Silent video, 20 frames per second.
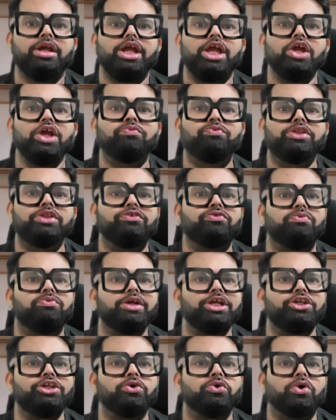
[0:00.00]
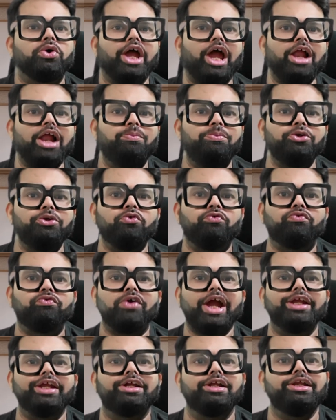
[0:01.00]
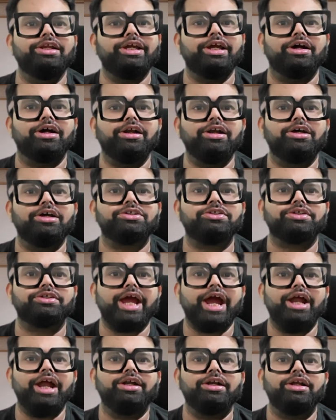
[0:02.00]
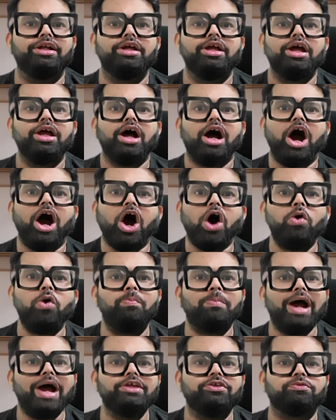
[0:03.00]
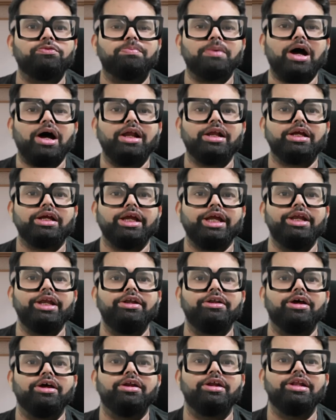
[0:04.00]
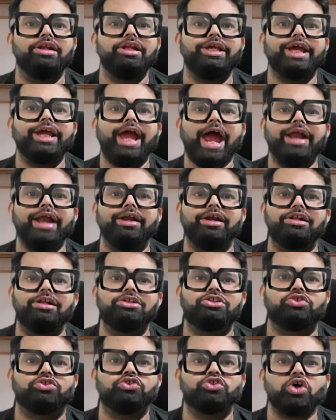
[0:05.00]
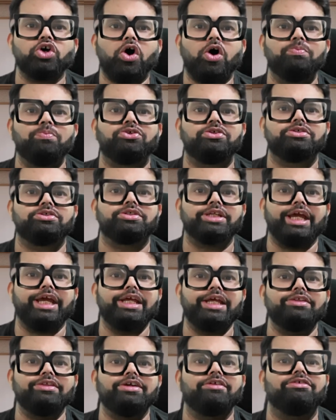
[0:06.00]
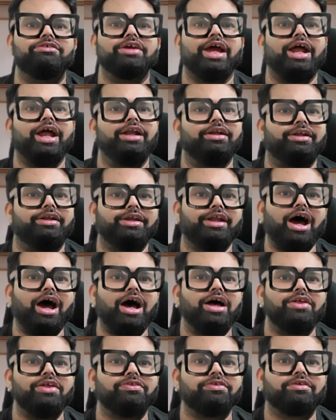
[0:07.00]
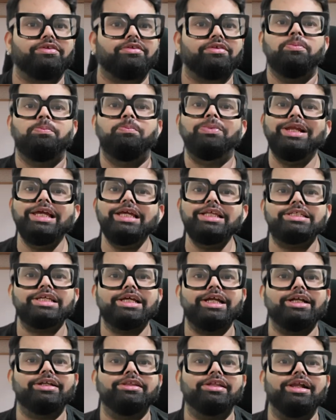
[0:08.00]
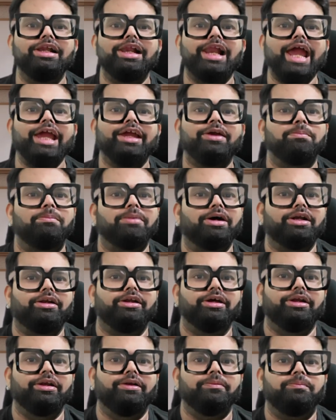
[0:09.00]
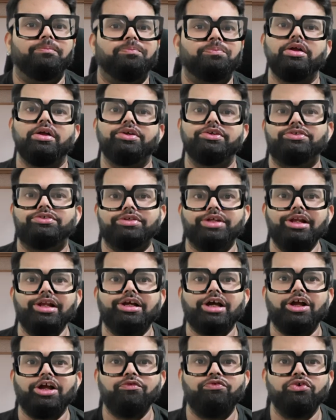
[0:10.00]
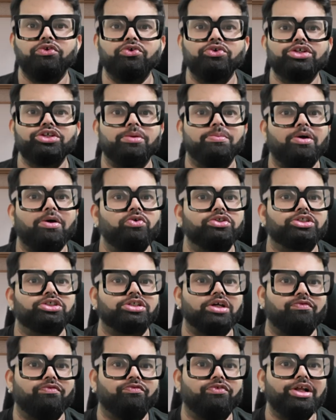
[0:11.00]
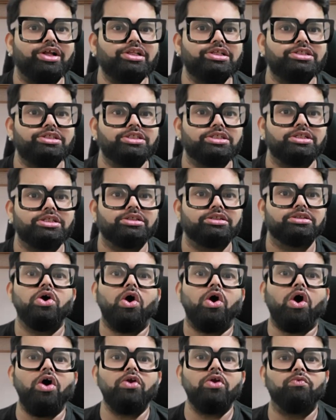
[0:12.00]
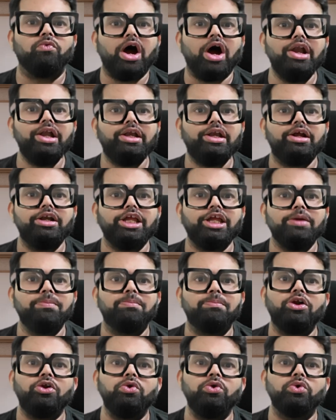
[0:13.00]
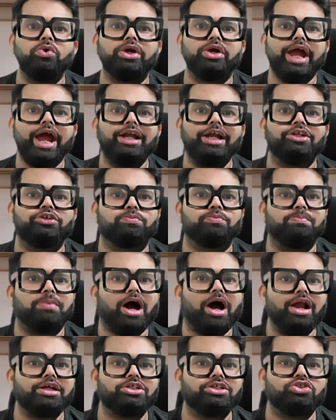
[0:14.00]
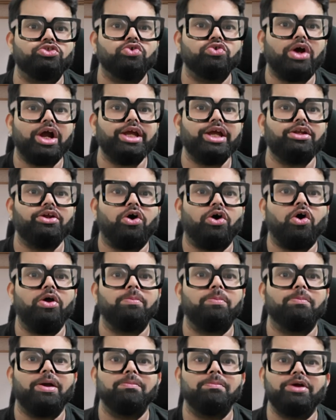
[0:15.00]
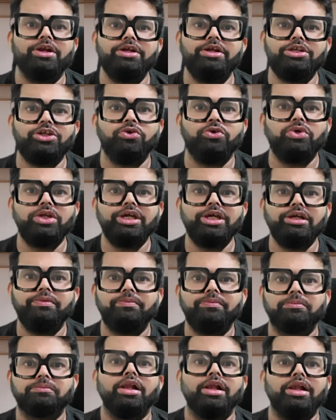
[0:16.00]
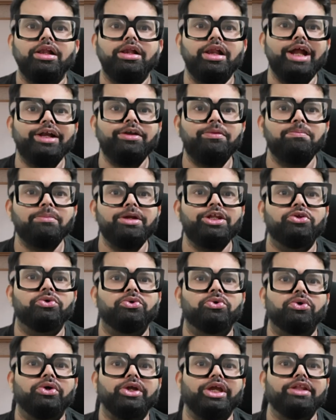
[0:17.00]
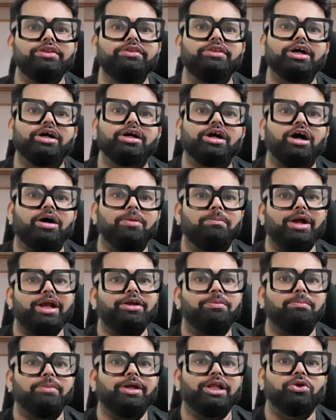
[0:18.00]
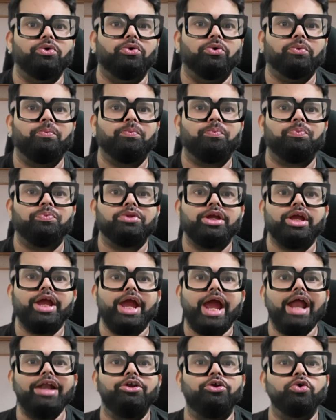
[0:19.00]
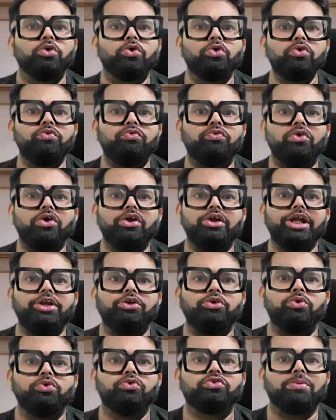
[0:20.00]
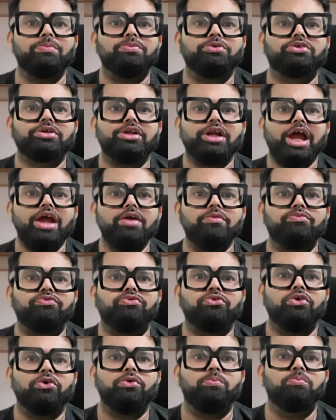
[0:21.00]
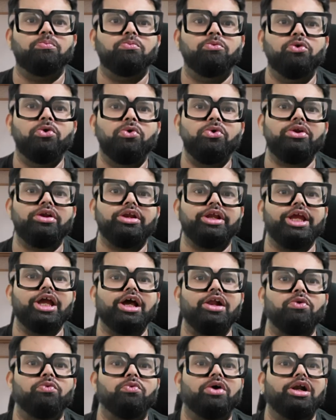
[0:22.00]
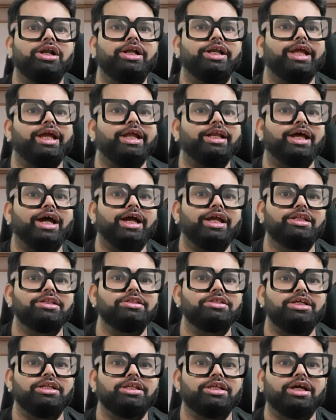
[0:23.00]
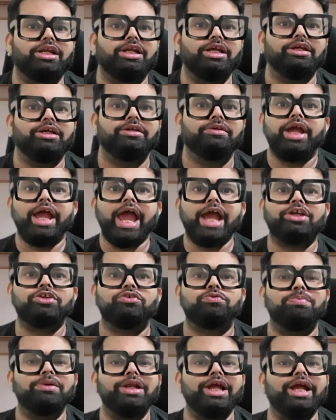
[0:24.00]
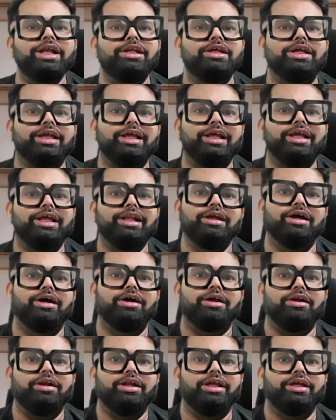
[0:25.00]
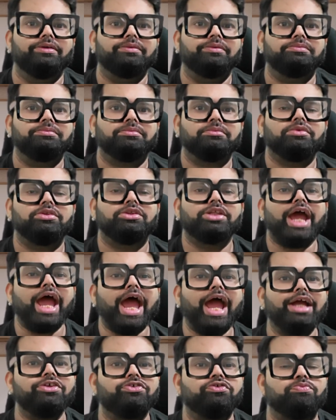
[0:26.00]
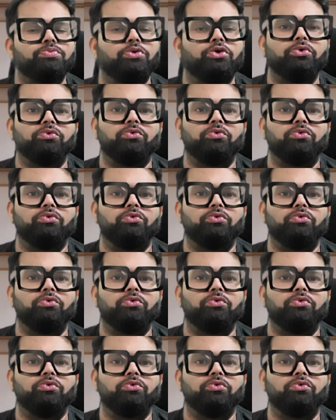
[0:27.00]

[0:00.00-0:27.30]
If this video helped you finally understand how PySpark internally handles jobs, stages, and tasks, please hit the like button. Still confused about shuffles or want a deeper look at Spark's join or memory tuning? Let me know in the comment below. And don't forget to subscribe for more real world data engineering explained clearly. Thanks for